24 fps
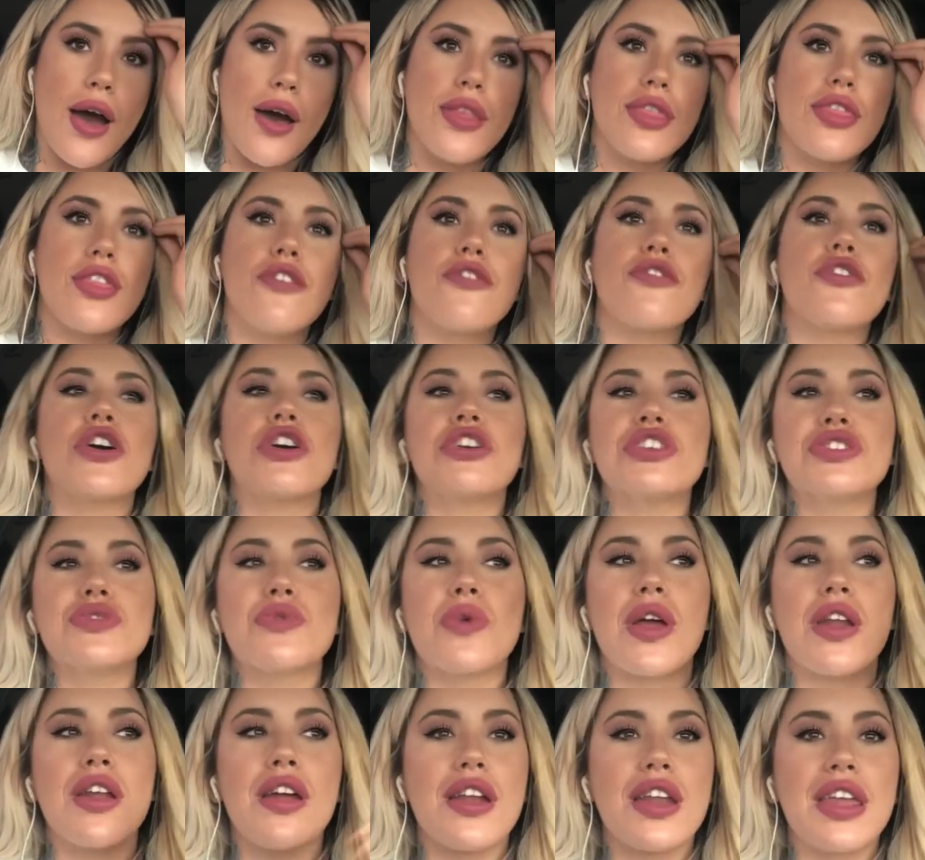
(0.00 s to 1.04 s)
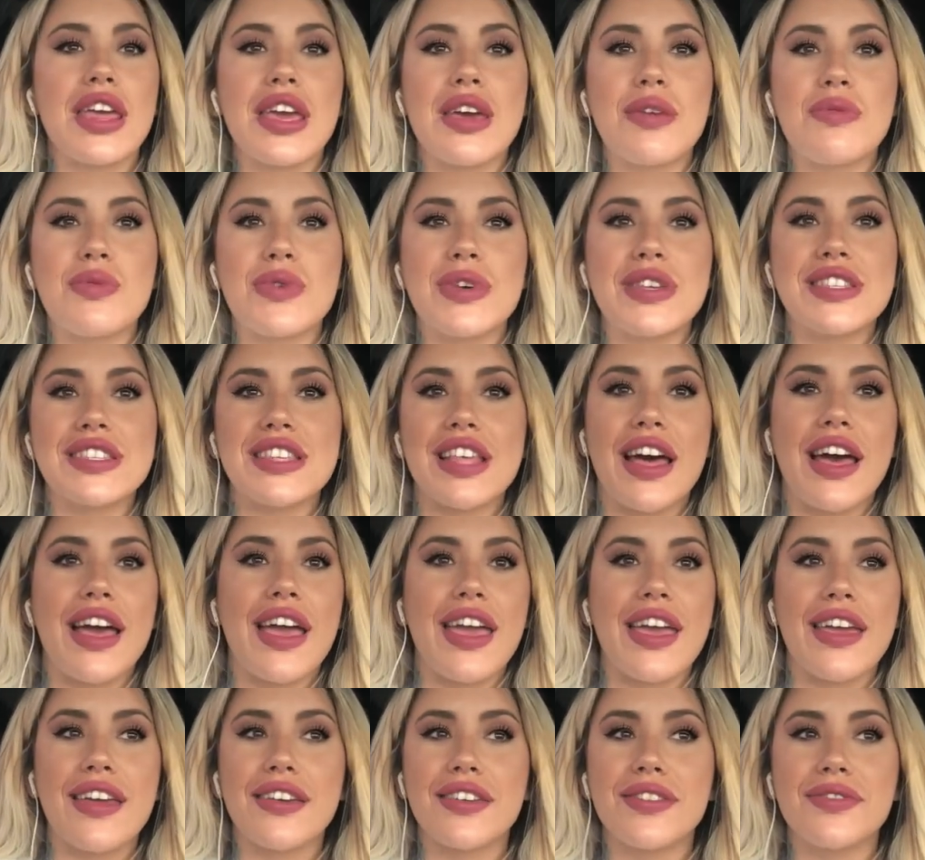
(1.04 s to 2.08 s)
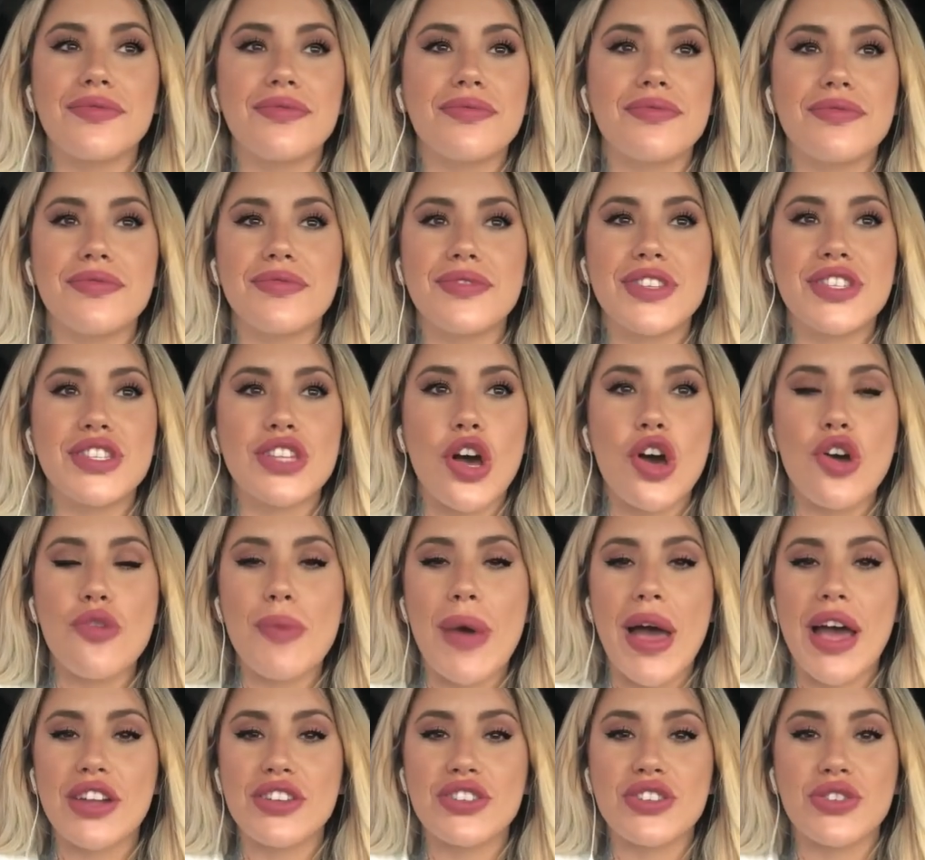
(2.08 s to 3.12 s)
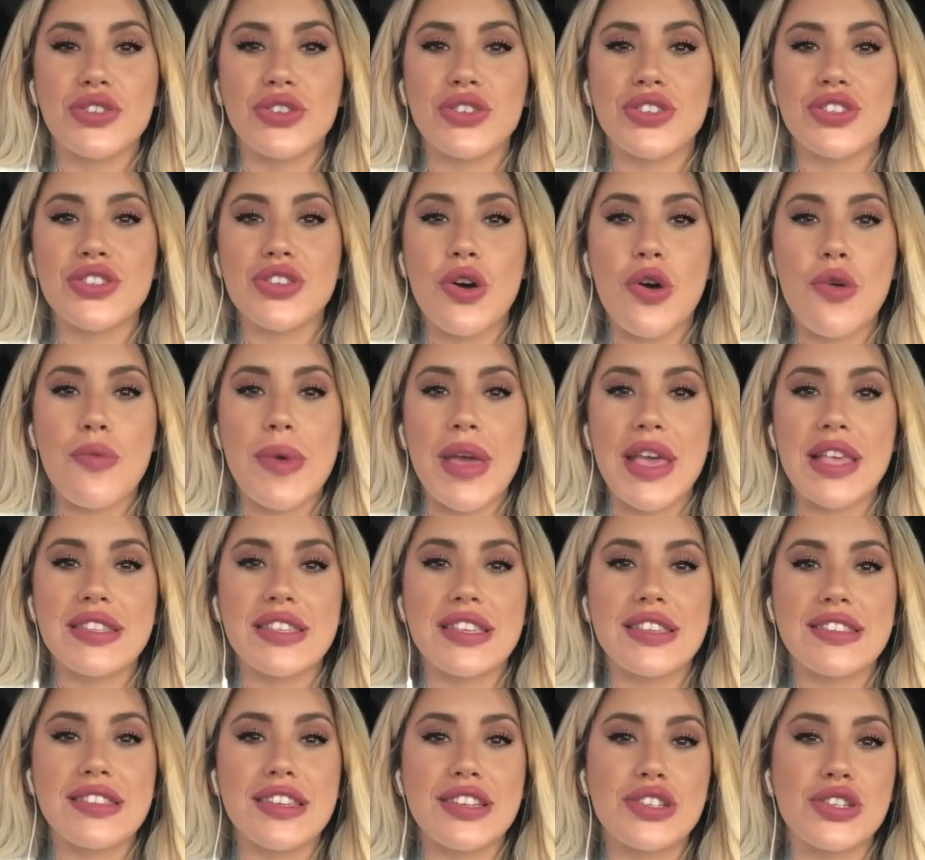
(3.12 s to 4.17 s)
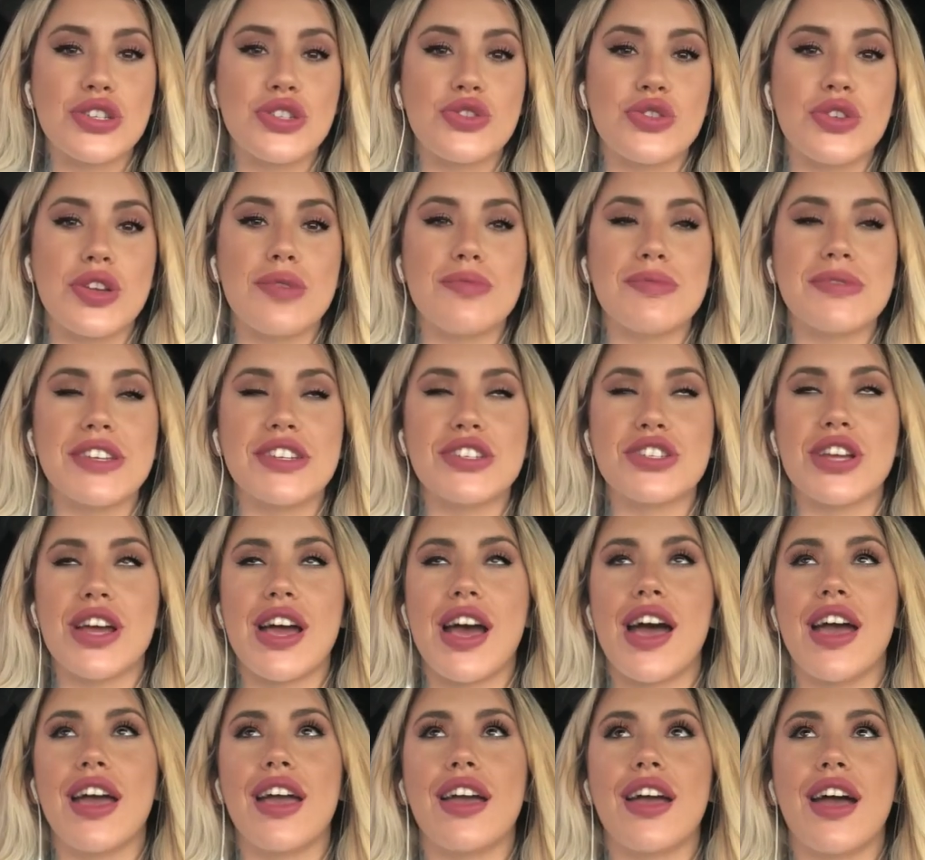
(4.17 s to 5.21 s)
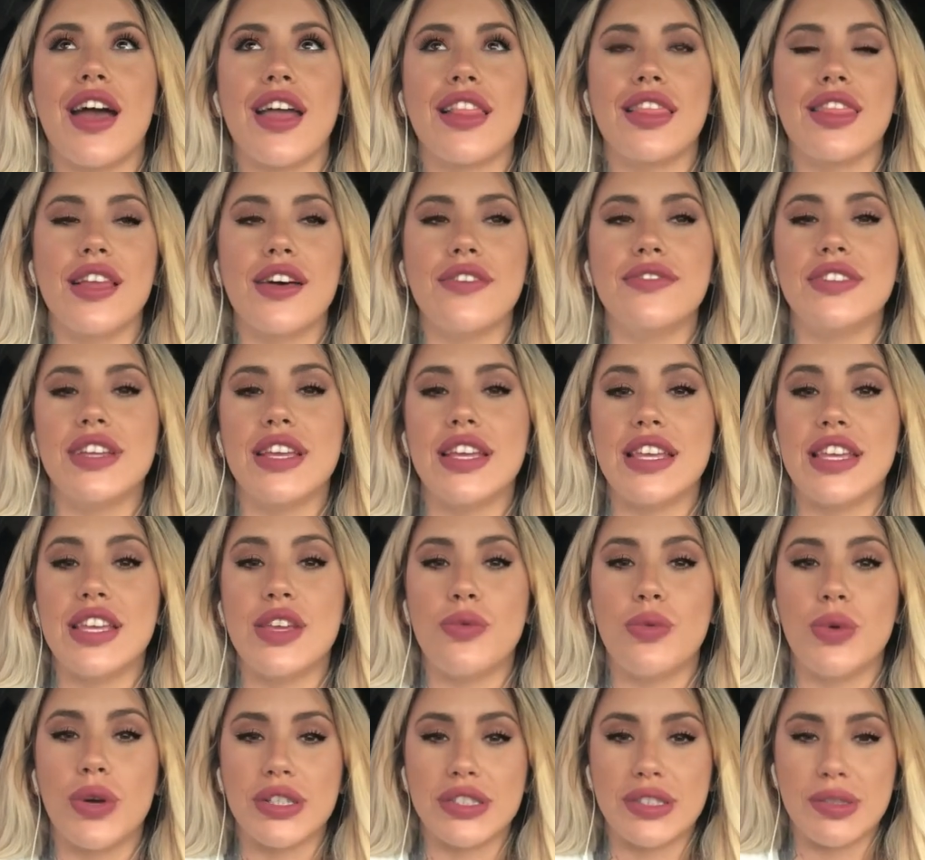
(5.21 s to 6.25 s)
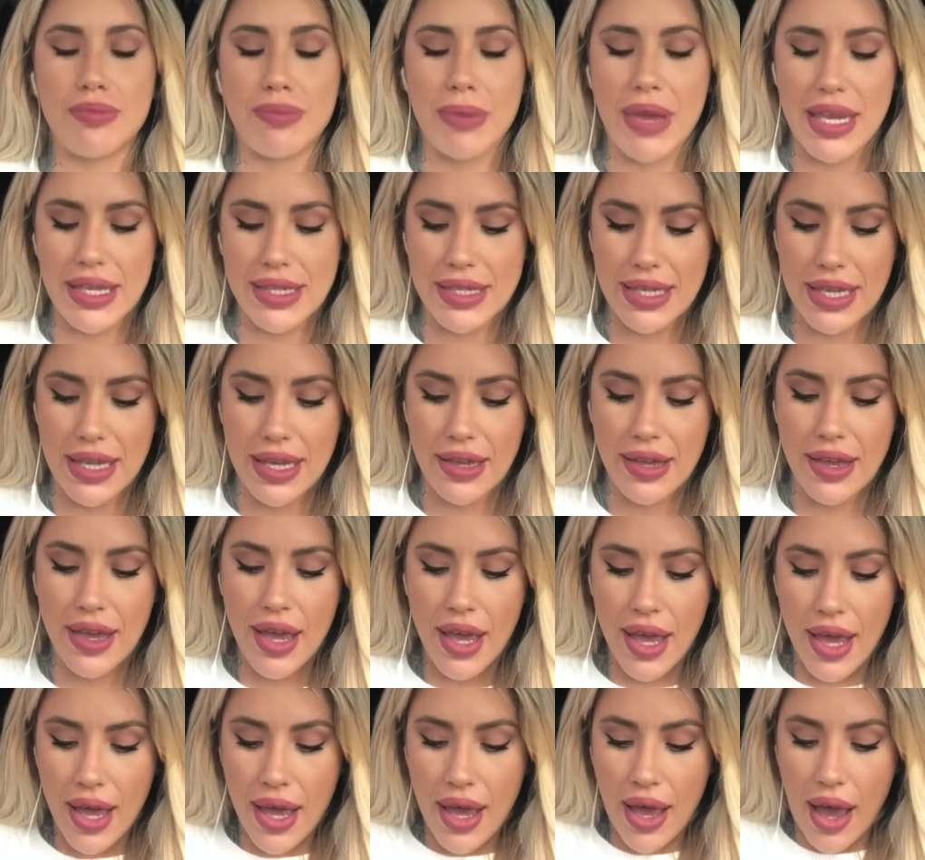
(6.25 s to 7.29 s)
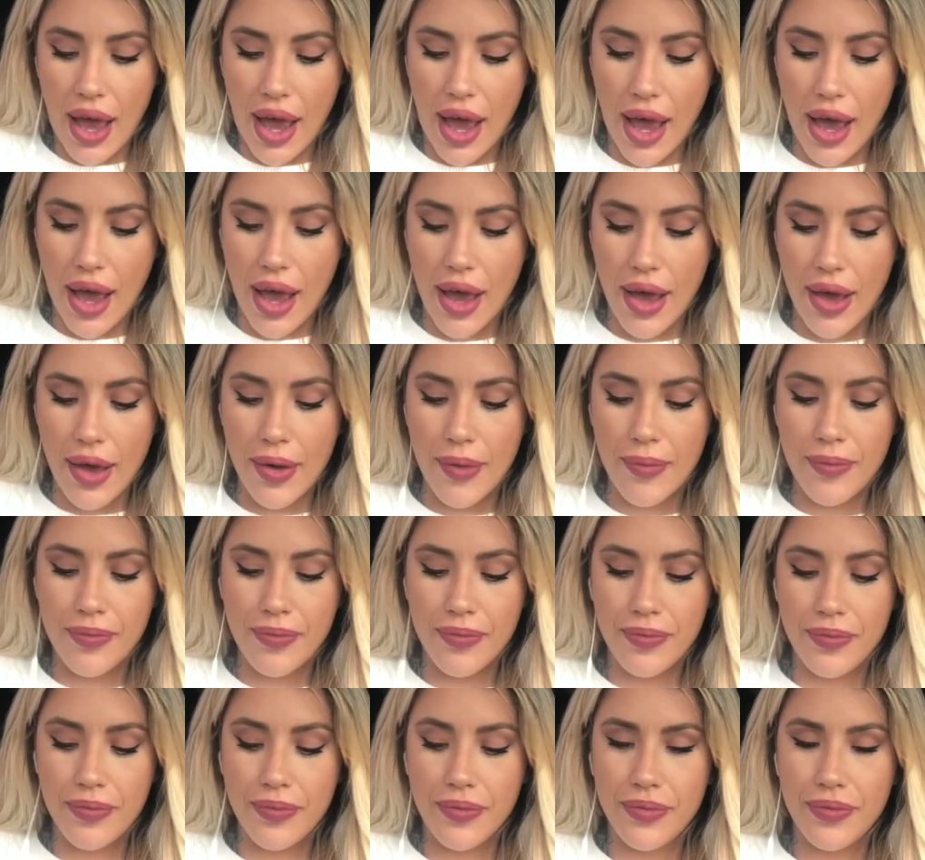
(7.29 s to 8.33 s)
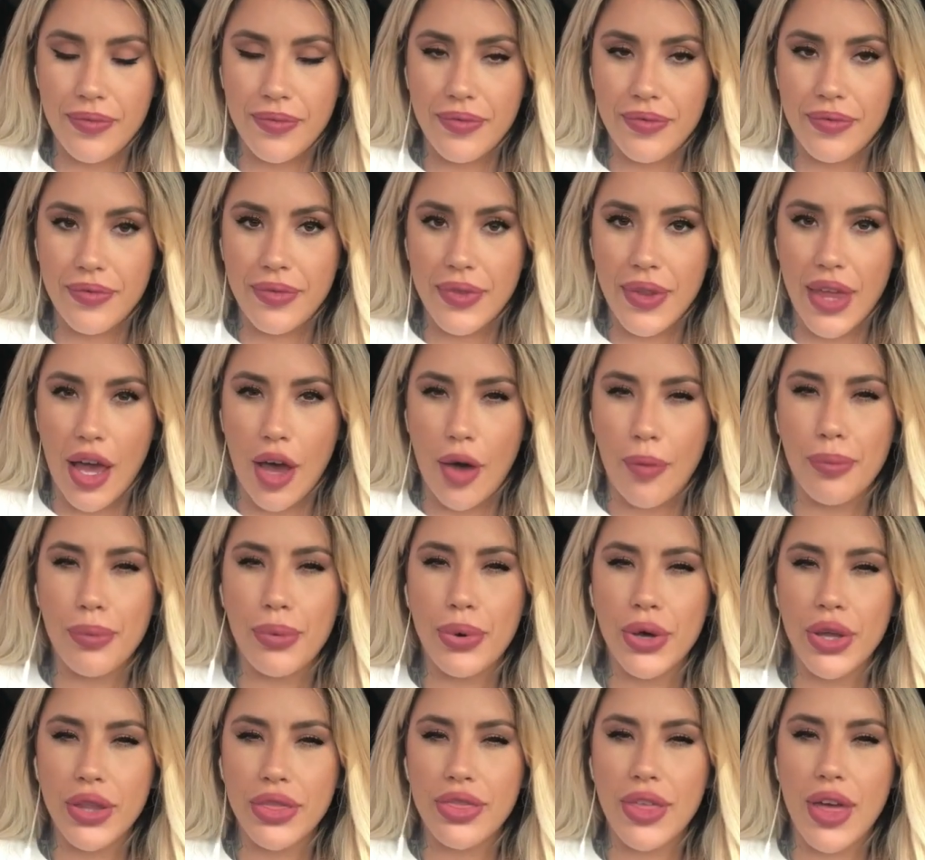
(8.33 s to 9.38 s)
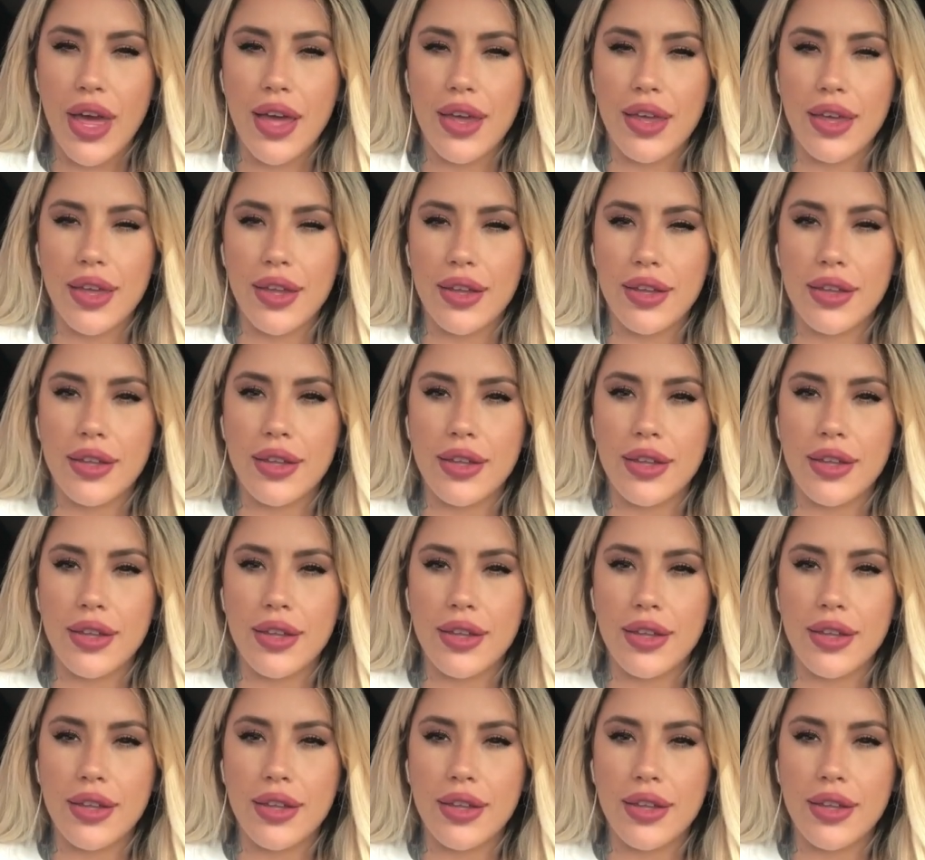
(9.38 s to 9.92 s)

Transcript: the first run on him was like so magical, so amazing, such a dream, such a high. I loved it. He worked amazing. I'll put that in